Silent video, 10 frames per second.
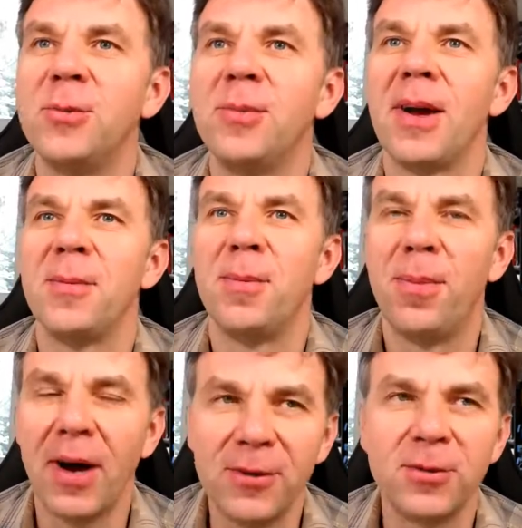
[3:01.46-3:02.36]
my
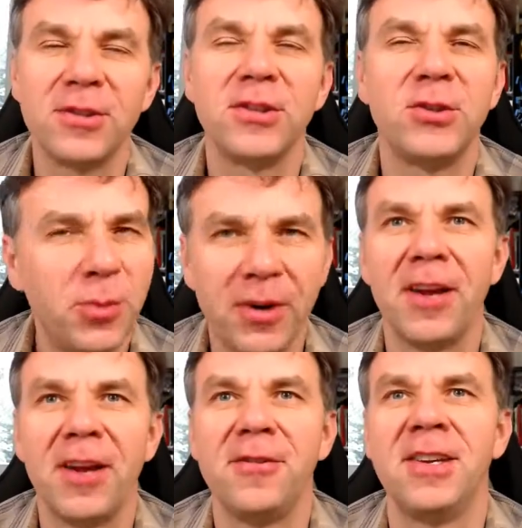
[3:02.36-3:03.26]
body was
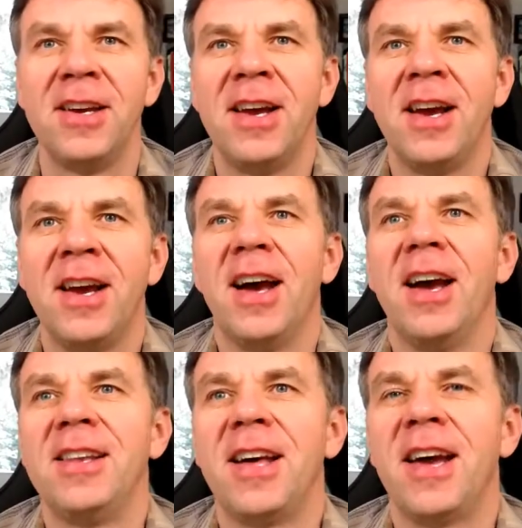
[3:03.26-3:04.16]
super heavy
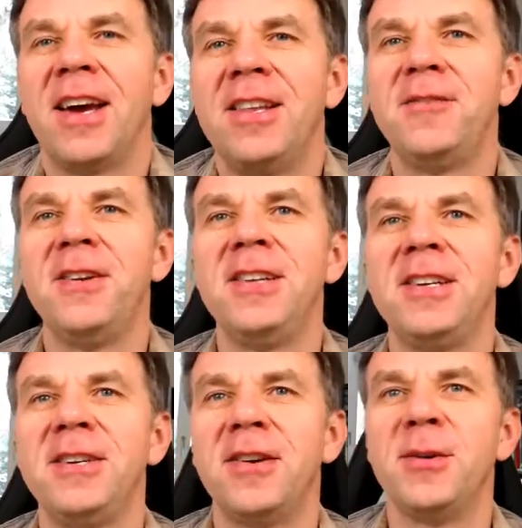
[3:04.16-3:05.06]
and I had the
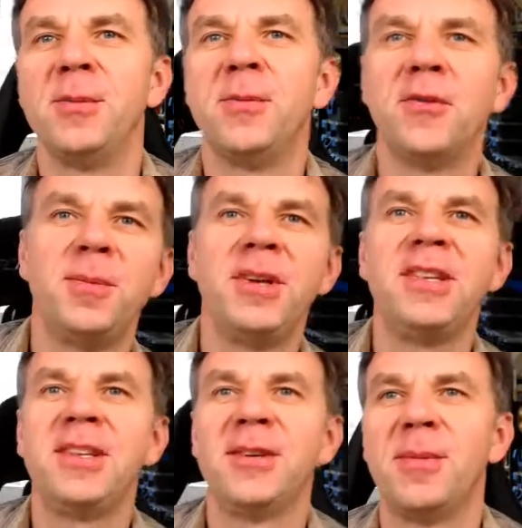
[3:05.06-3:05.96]
feeling if I move a
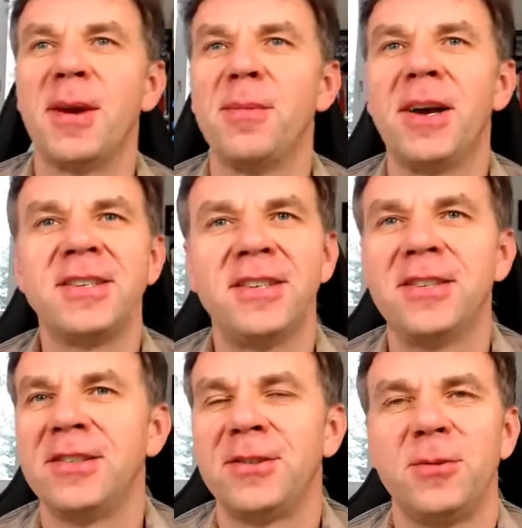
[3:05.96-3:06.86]
bit my
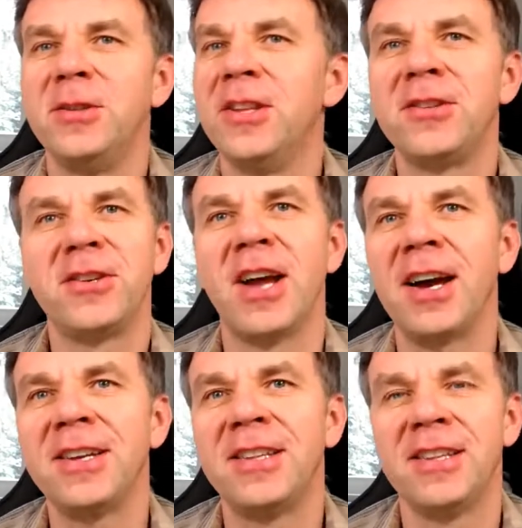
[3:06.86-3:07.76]
muscles will not
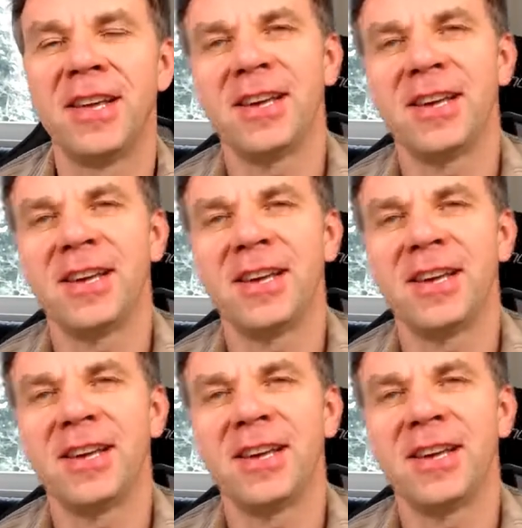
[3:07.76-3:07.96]
react and I